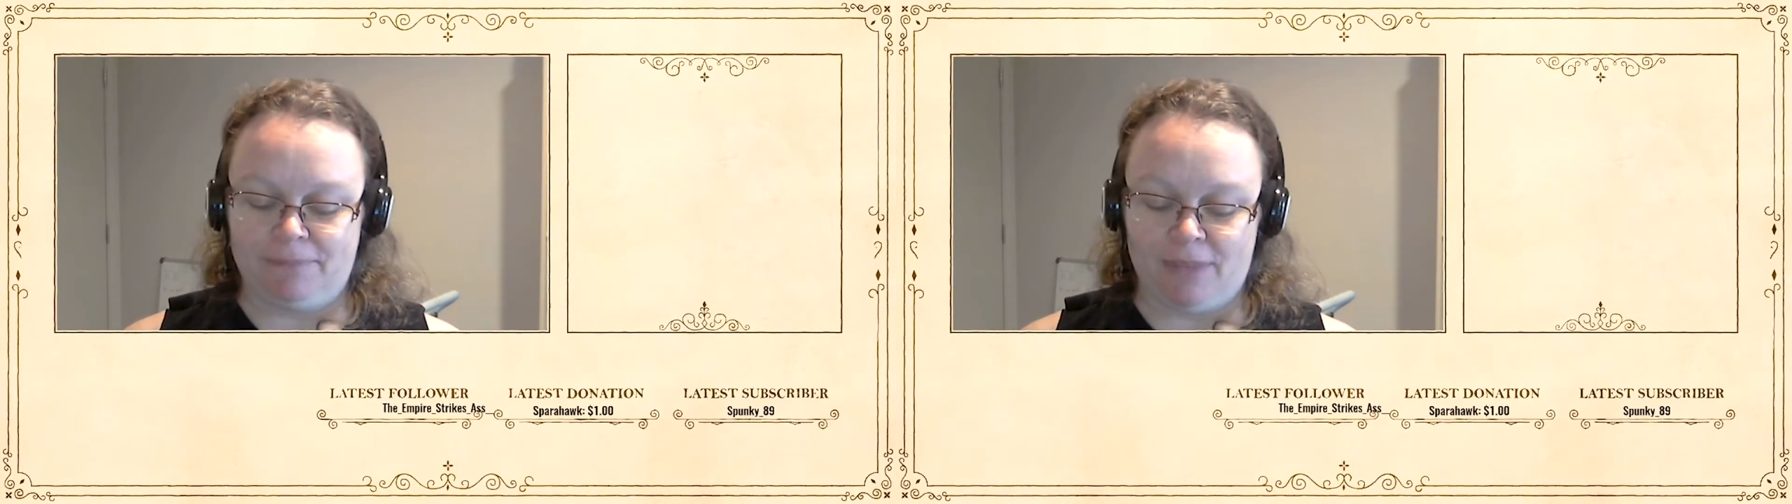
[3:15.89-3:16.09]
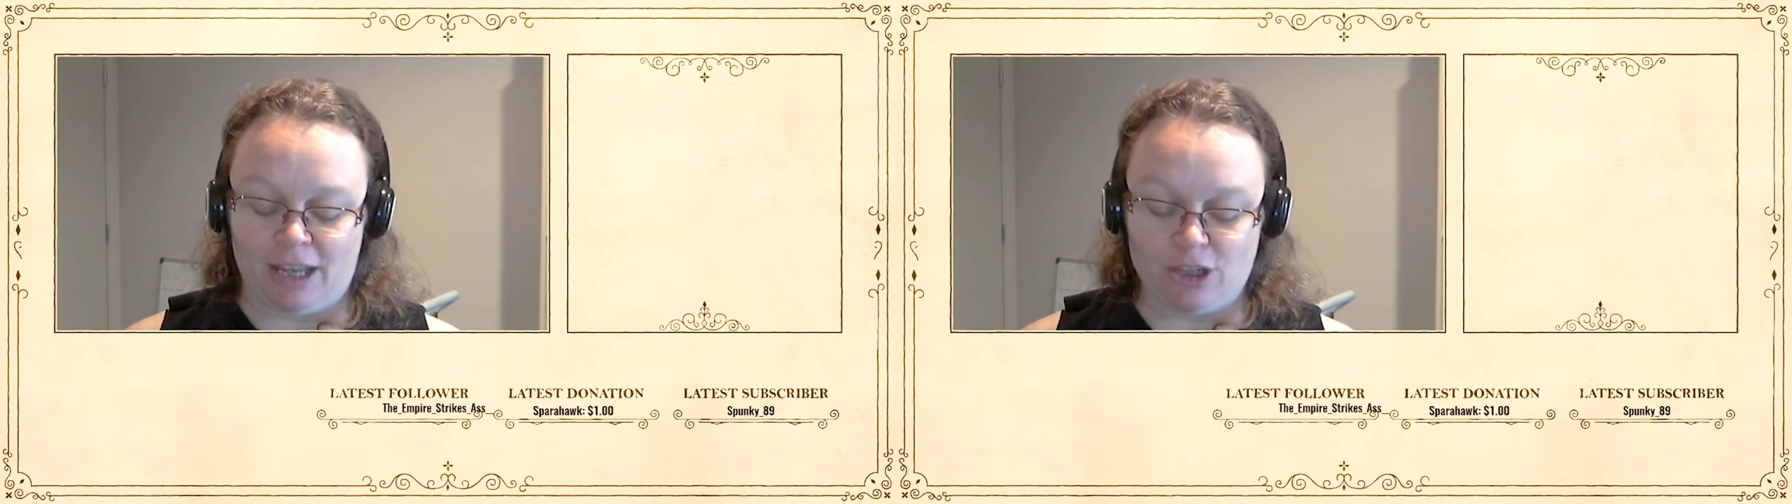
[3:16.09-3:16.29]

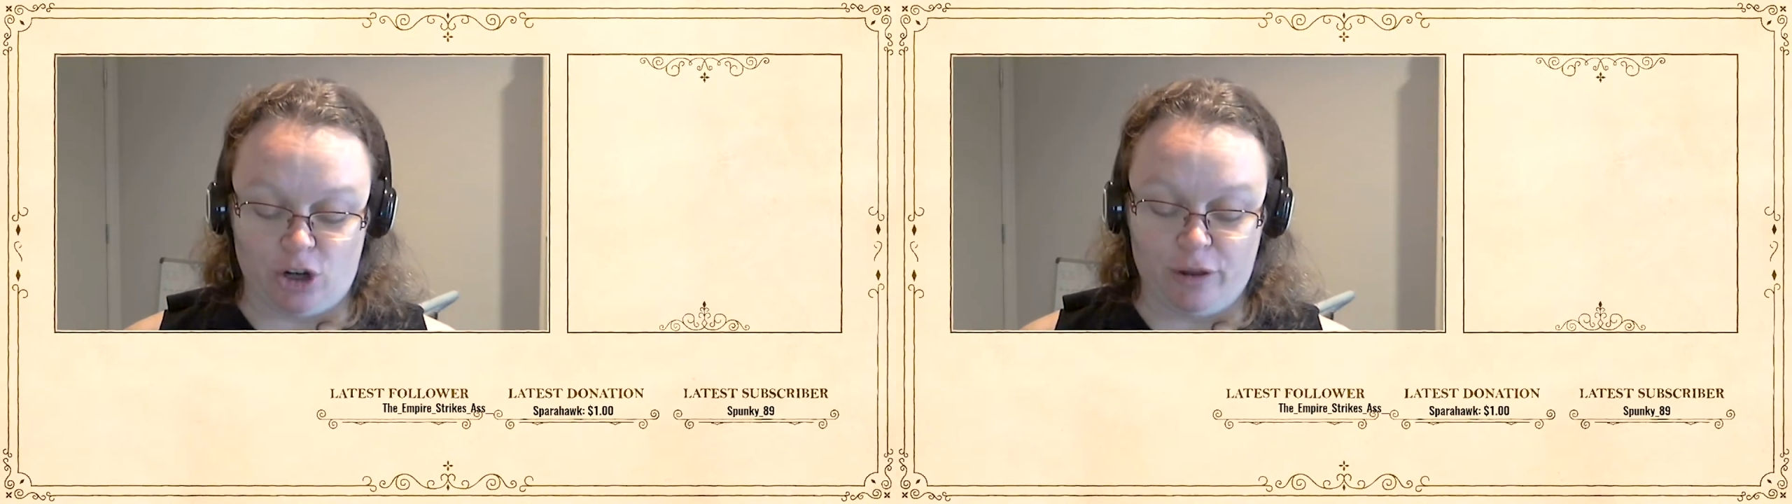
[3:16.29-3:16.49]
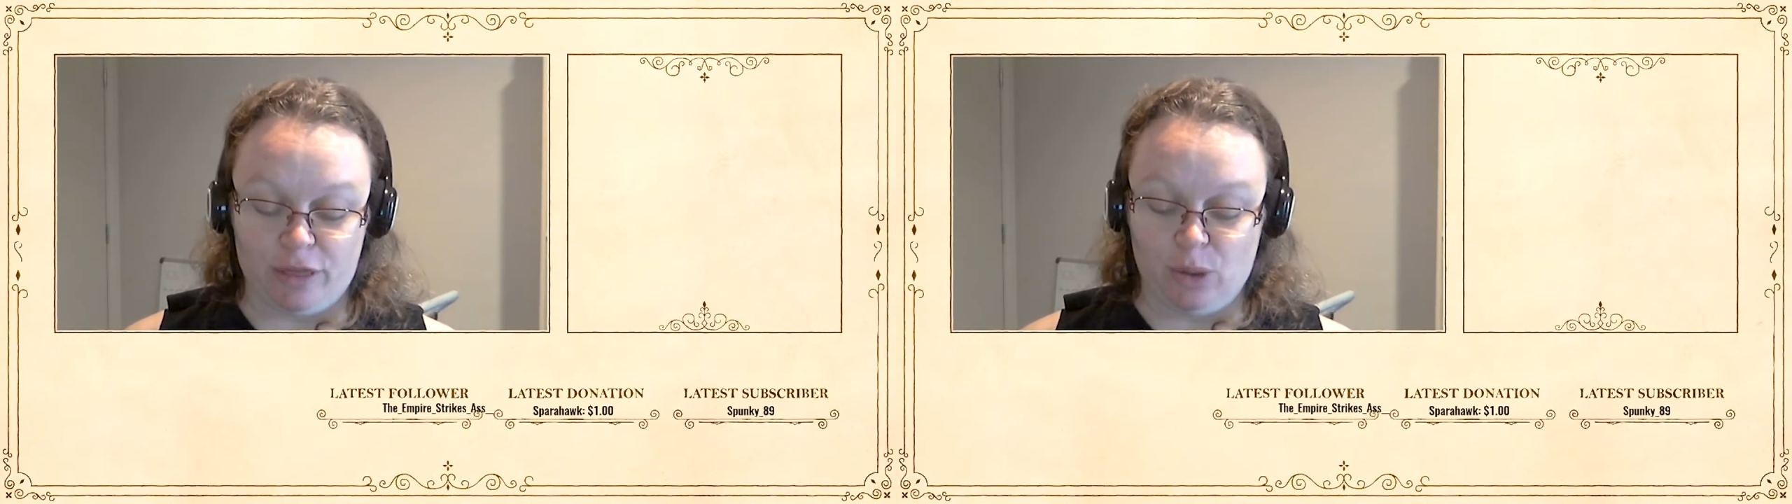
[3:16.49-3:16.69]
And
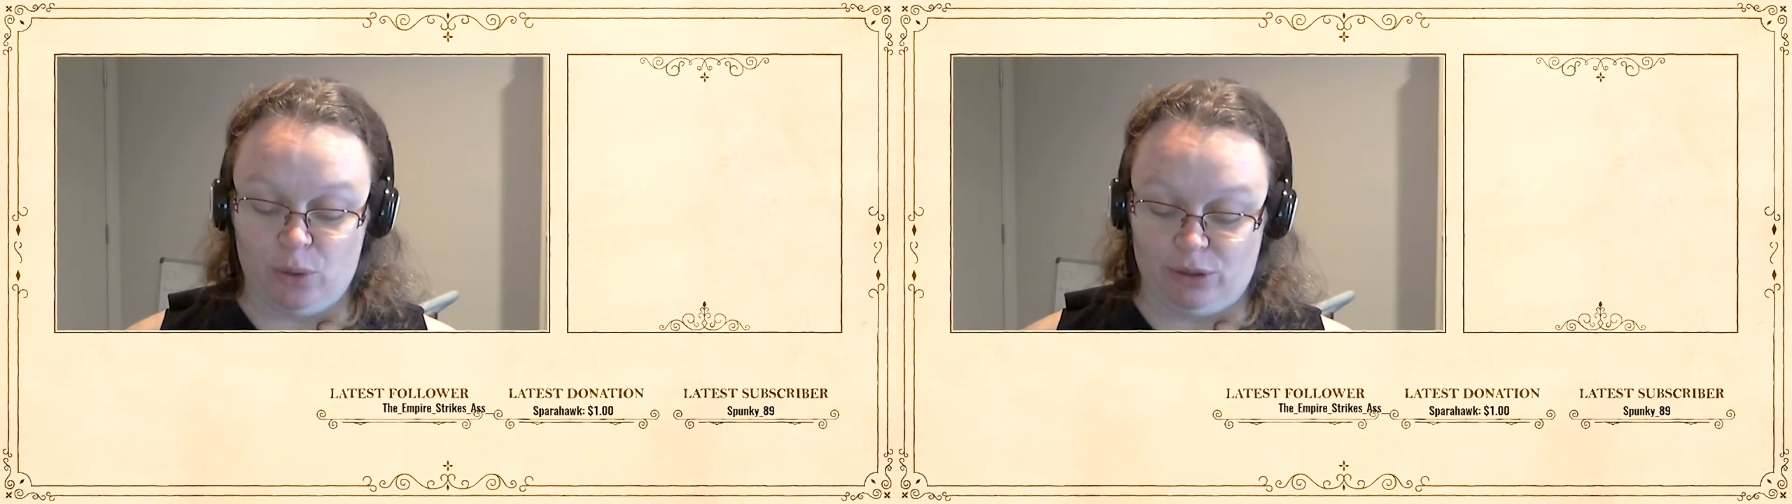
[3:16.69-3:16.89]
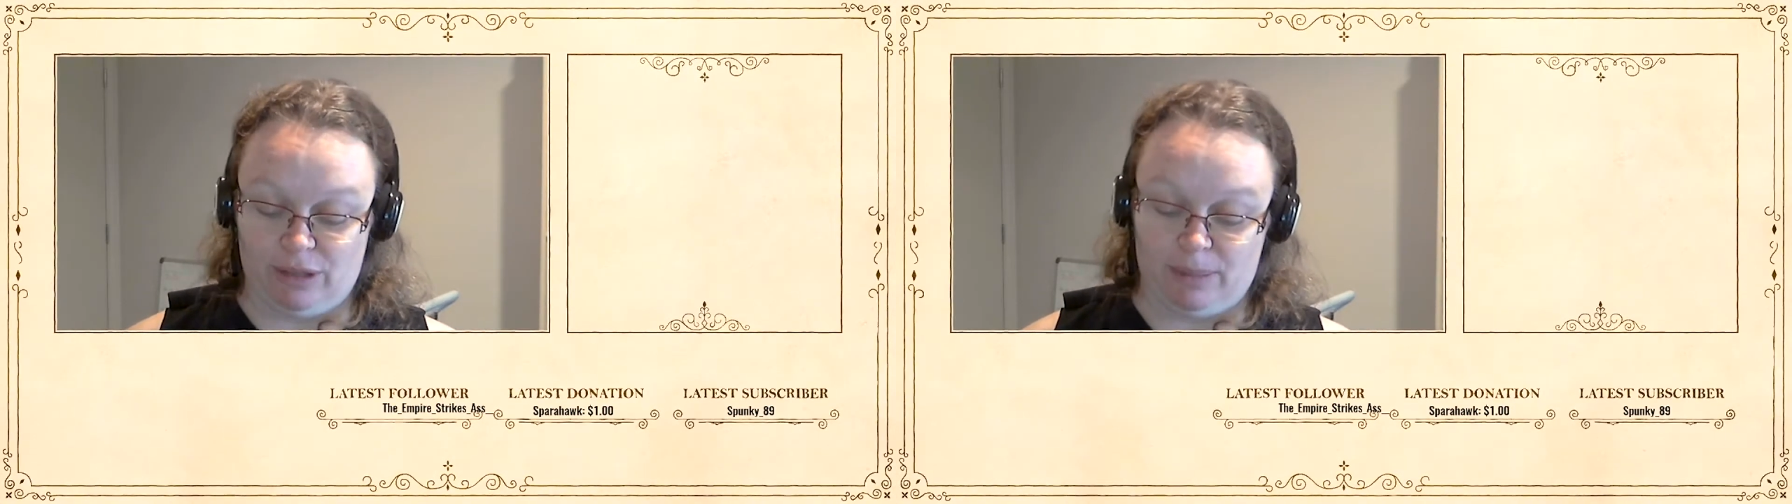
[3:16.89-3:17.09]
Dorothy
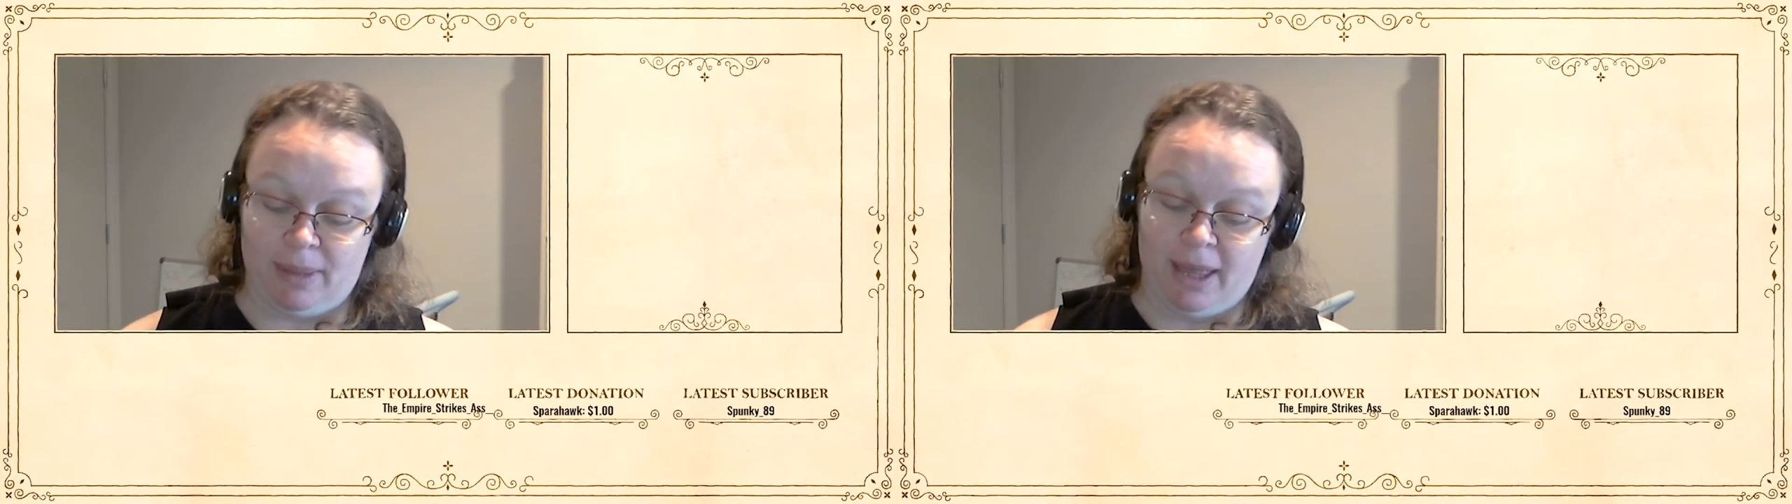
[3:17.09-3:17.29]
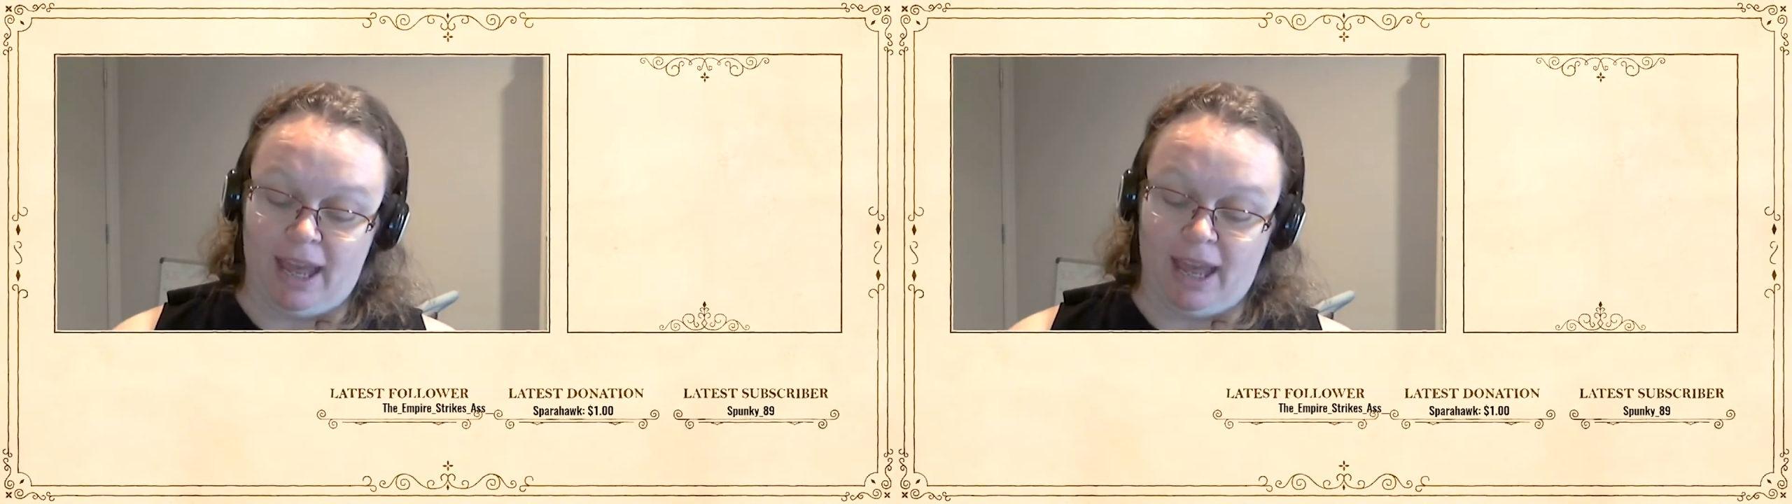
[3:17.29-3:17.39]
oiled them,